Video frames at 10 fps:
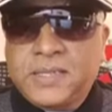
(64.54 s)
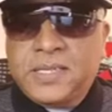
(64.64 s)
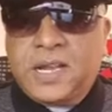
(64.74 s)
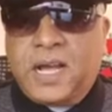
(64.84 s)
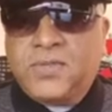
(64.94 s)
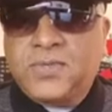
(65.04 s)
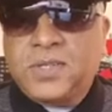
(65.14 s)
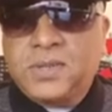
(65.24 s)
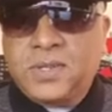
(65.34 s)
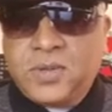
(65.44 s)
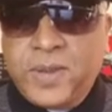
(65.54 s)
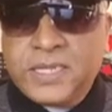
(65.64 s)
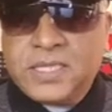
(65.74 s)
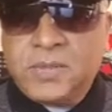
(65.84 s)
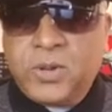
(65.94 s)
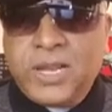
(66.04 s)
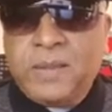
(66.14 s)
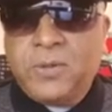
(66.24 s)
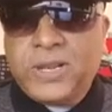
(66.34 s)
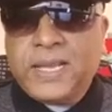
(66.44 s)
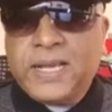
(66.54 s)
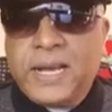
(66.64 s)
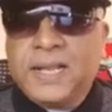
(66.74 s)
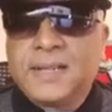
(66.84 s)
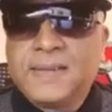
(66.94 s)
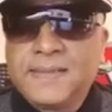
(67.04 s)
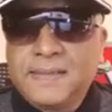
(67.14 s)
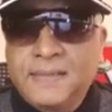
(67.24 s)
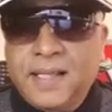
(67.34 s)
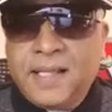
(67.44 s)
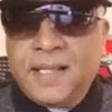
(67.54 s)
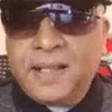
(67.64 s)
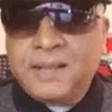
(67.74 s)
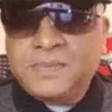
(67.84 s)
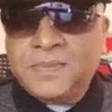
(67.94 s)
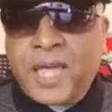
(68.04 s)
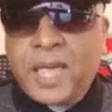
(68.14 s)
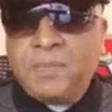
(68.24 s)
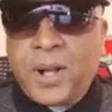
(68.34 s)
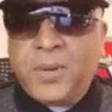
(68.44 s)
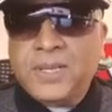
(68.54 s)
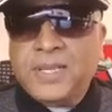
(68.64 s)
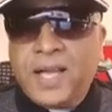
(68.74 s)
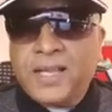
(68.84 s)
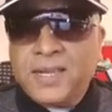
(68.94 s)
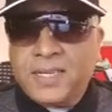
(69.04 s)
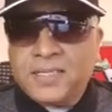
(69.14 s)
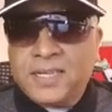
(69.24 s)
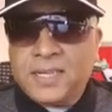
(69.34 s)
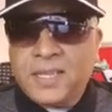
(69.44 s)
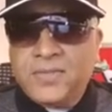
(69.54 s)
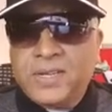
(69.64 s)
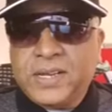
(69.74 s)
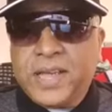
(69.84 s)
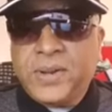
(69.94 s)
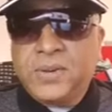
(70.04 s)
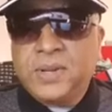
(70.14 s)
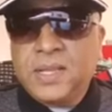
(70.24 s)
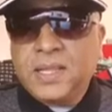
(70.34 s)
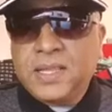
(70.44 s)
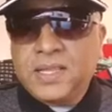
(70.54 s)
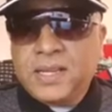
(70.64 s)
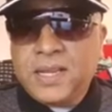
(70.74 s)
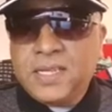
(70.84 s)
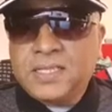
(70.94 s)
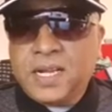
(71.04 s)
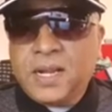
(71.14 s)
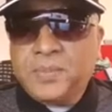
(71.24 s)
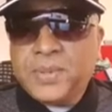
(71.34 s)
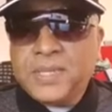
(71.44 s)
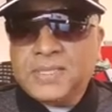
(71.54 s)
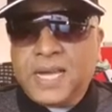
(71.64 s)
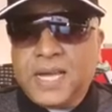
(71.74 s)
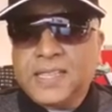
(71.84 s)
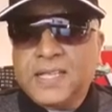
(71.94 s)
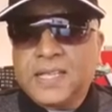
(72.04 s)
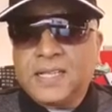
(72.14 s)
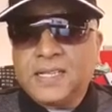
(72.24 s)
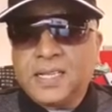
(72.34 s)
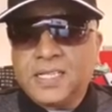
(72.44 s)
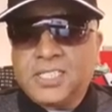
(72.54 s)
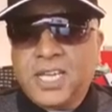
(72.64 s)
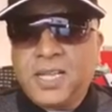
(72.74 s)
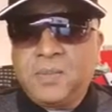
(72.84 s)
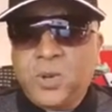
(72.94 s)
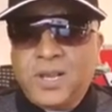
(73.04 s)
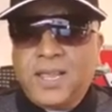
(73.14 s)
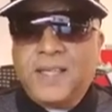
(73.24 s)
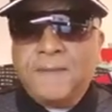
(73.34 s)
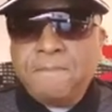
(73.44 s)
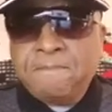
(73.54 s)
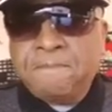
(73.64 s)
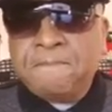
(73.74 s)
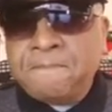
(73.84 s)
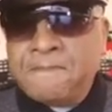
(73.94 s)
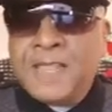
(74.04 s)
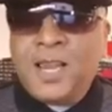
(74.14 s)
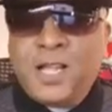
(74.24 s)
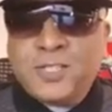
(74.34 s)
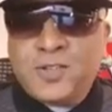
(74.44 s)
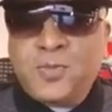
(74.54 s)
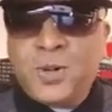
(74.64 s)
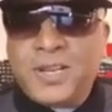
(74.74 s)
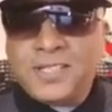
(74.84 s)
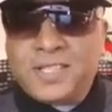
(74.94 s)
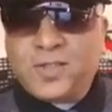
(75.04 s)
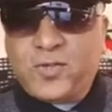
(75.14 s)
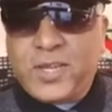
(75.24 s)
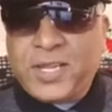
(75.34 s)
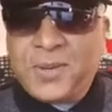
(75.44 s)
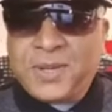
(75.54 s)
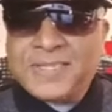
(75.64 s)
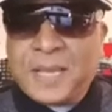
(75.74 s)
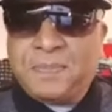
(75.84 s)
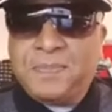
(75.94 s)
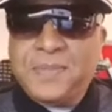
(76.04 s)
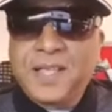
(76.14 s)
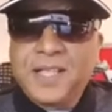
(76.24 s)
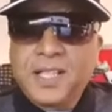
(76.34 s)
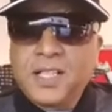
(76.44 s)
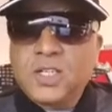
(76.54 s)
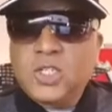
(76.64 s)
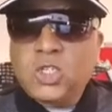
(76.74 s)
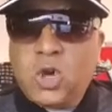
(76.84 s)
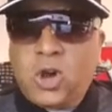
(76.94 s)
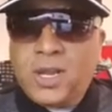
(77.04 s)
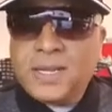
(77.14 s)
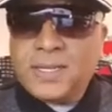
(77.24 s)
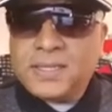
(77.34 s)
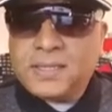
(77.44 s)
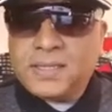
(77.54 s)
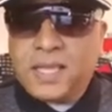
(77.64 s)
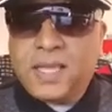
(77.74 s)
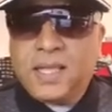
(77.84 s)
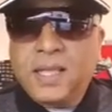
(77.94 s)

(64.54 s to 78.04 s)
good afternoon. Kumeshni. Mudli girl. High powered, high nation. Nevan Naraidu, Renisha Prasad, and Jane Mudli. Lots of Mudlis on the feed. What's up? Sean Singh